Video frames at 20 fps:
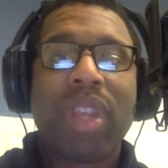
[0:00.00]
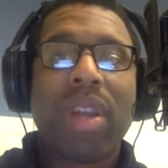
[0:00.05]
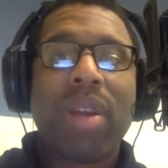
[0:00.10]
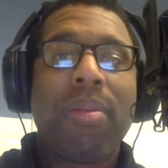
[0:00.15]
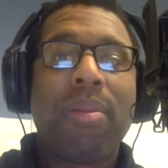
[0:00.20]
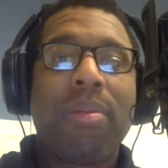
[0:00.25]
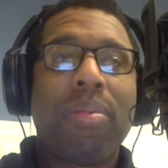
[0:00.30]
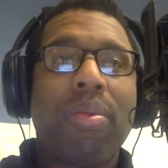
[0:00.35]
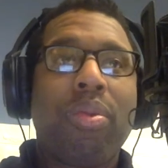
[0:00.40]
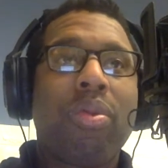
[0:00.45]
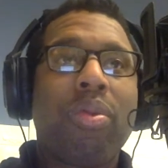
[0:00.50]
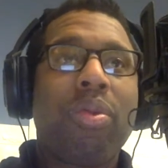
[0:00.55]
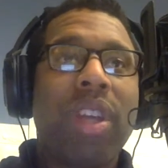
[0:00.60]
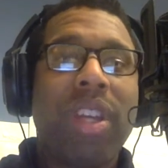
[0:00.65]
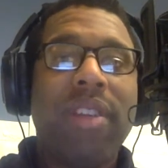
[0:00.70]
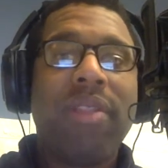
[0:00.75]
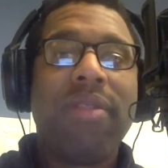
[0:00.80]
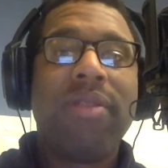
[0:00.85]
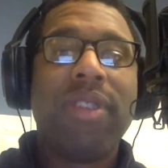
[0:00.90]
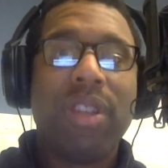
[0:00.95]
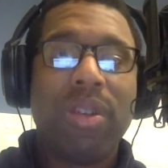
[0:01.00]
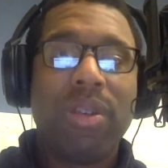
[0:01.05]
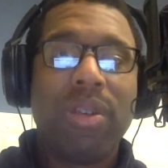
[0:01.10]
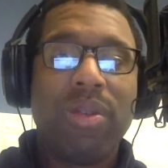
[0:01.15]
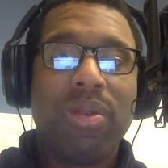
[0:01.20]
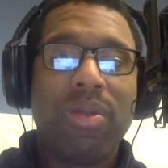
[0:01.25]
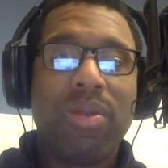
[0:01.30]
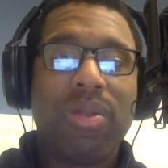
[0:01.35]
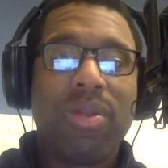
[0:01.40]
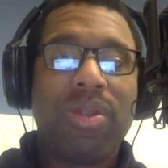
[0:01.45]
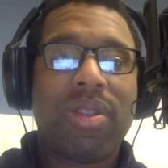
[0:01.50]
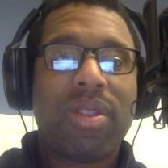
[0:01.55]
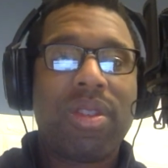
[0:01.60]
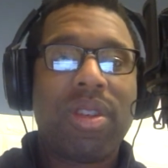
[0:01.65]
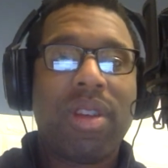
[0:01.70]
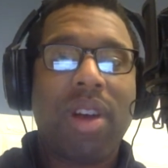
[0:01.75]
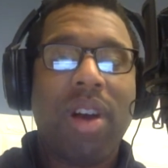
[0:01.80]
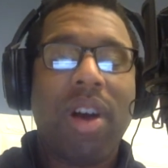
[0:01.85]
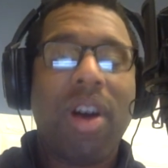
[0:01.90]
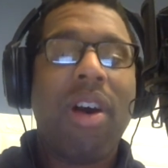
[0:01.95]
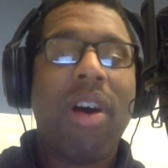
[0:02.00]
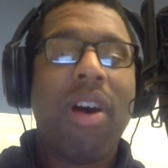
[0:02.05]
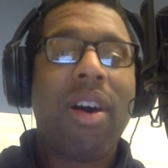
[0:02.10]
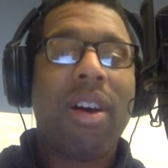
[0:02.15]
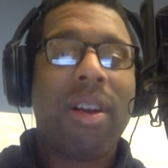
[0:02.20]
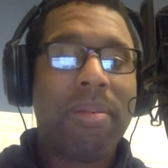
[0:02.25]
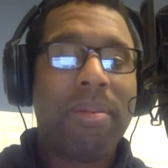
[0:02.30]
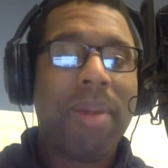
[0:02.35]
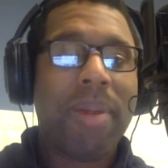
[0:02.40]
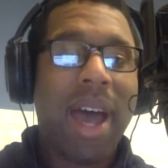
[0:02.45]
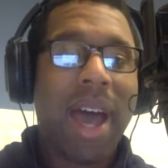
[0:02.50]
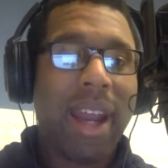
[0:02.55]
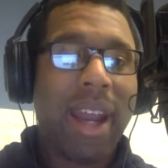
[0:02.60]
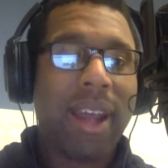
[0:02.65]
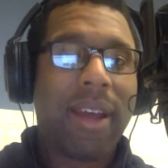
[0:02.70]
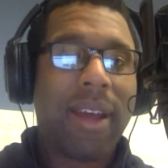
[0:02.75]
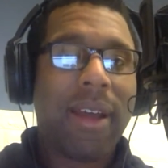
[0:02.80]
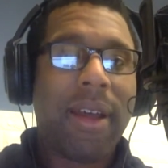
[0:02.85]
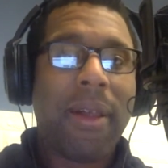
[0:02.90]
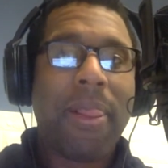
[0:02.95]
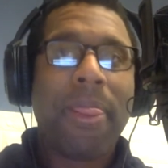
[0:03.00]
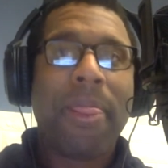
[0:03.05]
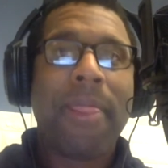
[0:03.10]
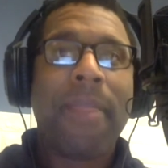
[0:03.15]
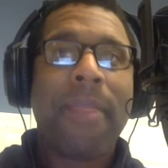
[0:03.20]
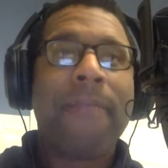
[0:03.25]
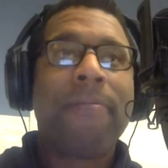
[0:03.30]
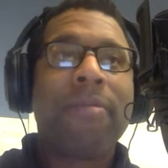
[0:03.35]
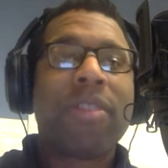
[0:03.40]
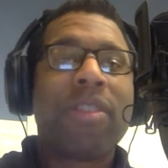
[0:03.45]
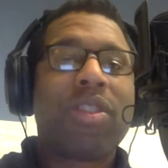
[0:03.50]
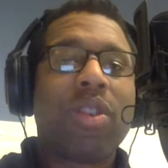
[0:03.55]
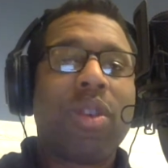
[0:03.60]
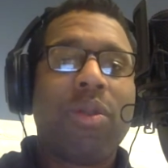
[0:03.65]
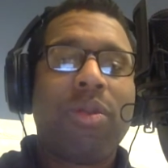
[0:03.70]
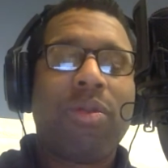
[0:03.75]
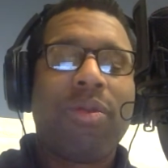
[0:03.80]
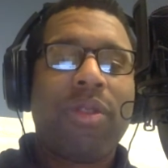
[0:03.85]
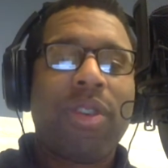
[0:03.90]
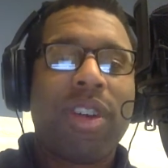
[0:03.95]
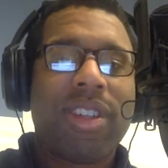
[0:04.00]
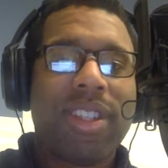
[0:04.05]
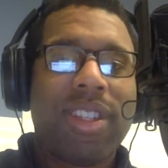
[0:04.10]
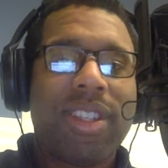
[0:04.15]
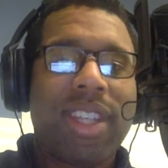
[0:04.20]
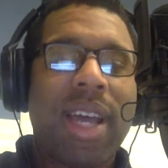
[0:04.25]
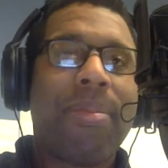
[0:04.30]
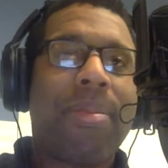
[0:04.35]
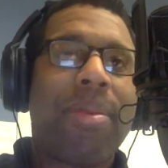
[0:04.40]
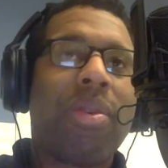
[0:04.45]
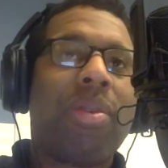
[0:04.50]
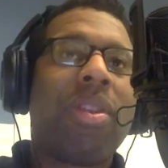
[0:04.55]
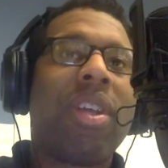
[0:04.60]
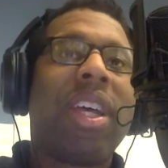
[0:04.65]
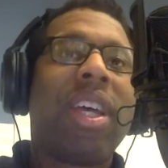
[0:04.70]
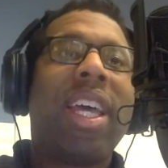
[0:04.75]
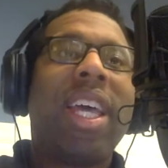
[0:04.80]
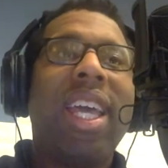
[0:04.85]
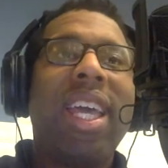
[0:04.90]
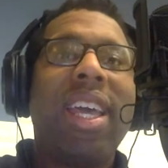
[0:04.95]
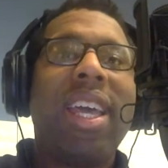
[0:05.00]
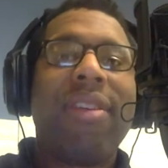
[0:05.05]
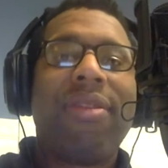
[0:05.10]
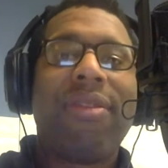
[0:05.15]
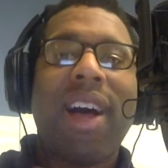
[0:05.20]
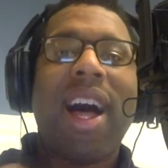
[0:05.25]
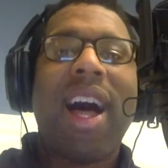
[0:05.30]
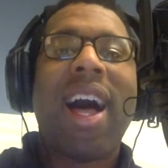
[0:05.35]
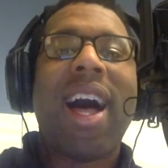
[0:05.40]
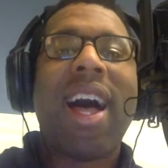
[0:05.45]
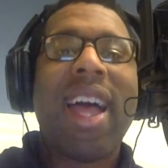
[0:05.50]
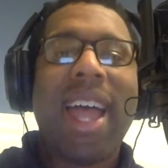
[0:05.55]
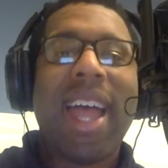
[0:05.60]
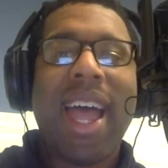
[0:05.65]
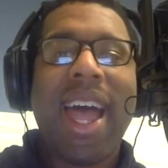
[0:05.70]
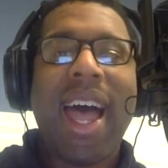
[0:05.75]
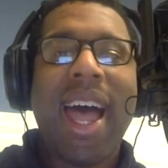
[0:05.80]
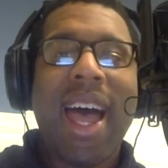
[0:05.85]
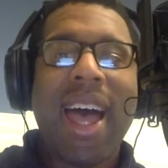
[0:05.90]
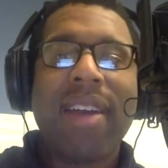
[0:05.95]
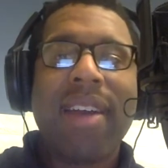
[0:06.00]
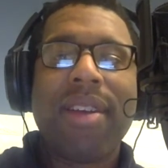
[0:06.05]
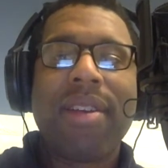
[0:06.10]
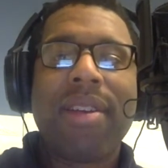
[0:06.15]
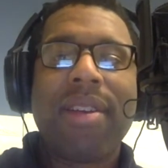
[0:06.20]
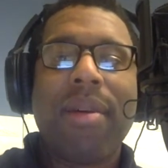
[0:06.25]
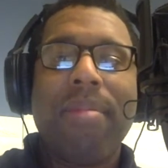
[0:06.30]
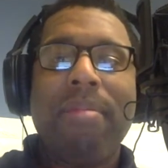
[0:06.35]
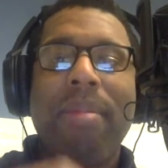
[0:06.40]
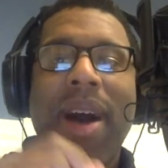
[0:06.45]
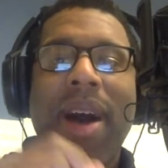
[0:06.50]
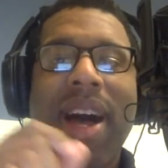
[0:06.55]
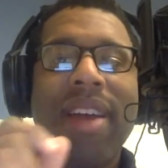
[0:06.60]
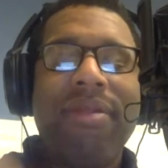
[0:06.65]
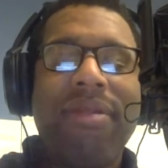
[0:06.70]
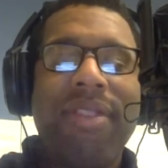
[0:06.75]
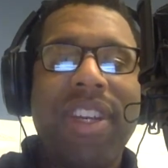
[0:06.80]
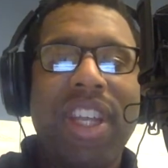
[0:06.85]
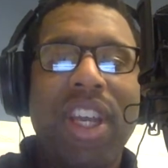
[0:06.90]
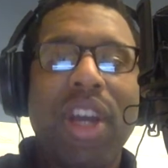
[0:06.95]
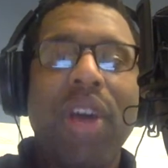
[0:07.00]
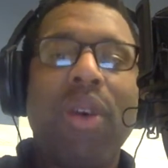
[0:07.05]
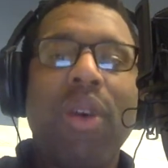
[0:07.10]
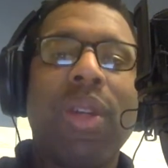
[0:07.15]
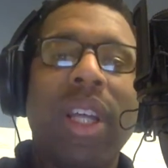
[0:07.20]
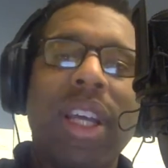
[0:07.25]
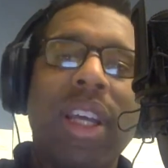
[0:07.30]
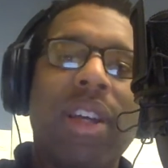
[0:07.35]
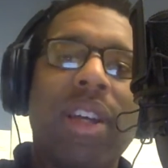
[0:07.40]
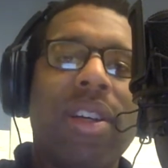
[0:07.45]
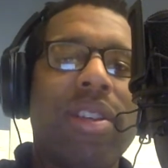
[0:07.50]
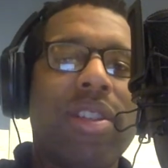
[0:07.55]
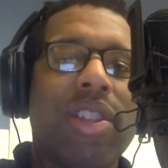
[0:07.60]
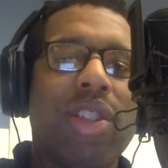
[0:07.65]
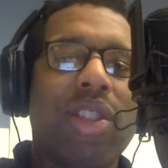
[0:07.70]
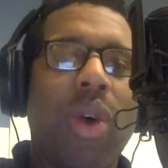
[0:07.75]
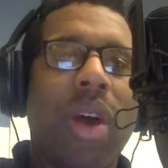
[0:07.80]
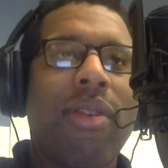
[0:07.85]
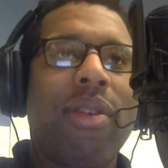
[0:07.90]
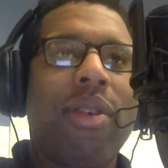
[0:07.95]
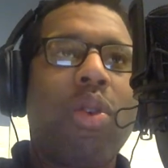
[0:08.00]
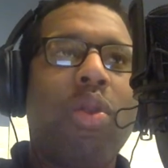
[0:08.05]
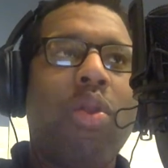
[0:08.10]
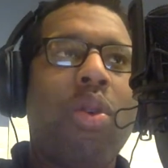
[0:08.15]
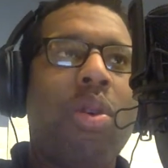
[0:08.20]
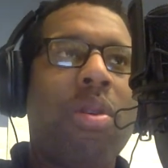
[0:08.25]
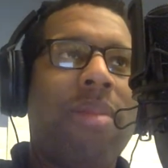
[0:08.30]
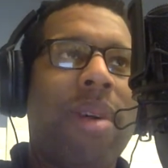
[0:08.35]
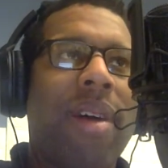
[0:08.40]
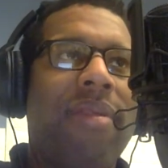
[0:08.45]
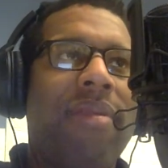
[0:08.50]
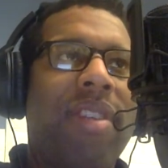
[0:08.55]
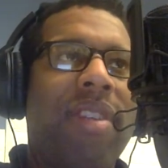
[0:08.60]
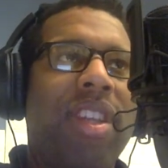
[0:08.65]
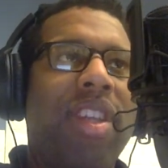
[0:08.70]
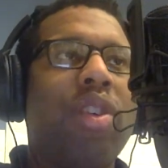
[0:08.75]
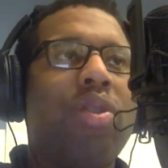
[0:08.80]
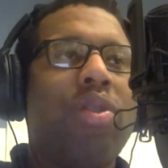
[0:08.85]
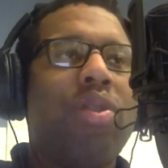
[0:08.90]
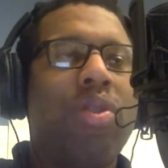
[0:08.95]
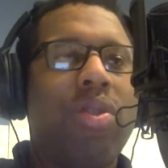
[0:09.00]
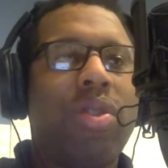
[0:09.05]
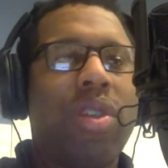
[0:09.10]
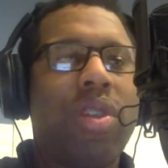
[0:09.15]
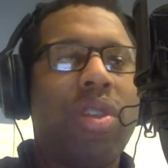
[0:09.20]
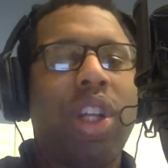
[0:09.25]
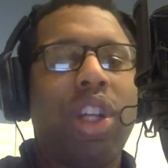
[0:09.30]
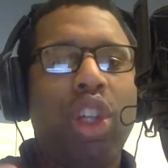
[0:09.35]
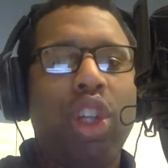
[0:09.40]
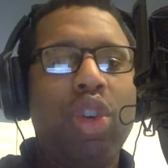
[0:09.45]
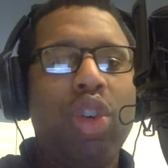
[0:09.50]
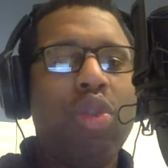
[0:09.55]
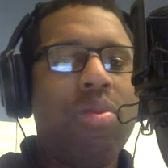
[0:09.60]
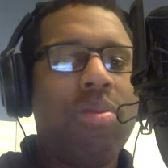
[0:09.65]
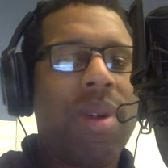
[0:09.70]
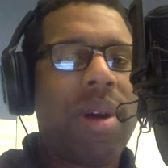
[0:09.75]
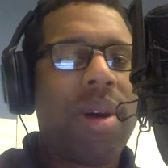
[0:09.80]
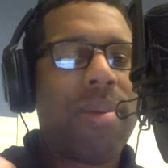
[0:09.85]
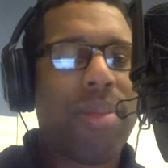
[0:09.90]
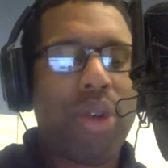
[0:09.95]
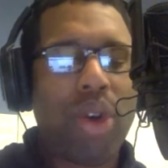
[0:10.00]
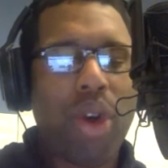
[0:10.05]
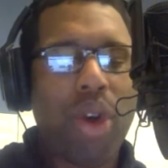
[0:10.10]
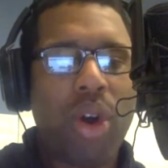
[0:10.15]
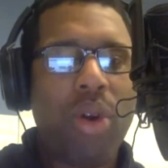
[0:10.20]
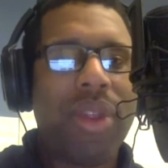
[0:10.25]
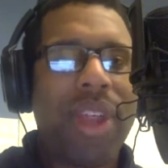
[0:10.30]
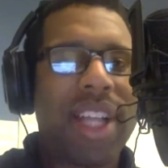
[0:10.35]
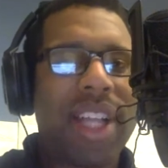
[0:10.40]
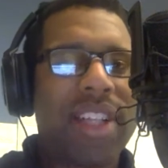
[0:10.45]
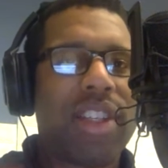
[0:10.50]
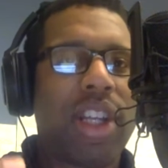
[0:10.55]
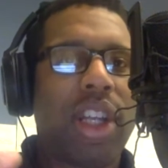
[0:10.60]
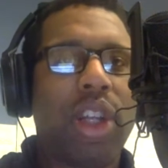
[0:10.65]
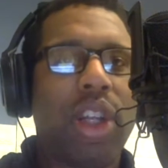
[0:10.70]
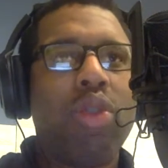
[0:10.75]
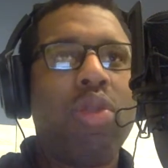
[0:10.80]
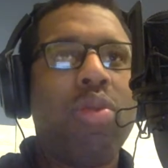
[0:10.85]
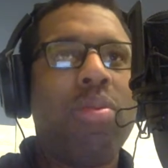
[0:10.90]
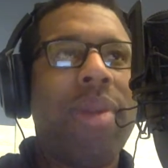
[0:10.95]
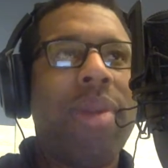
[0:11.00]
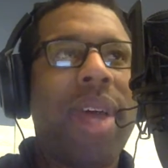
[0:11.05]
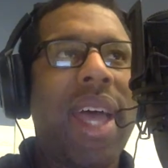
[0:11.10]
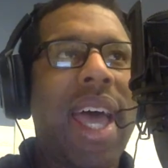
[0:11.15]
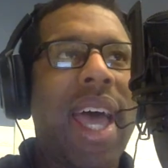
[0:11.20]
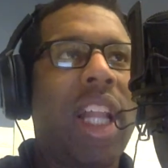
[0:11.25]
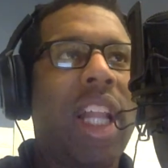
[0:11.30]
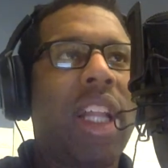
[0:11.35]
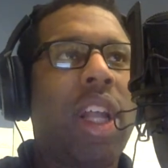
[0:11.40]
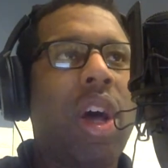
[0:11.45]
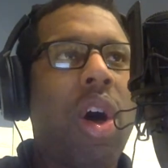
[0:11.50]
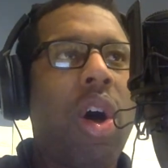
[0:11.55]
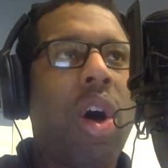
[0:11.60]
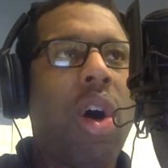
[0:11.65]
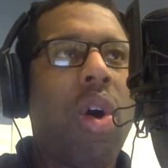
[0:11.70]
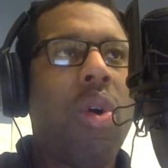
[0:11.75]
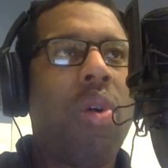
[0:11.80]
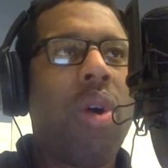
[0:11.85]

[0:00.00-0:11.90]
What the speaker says: previews automatic. So, for example, if I add my video link, so I record my videos using Loom Pro, that's Loom, LOOM.com.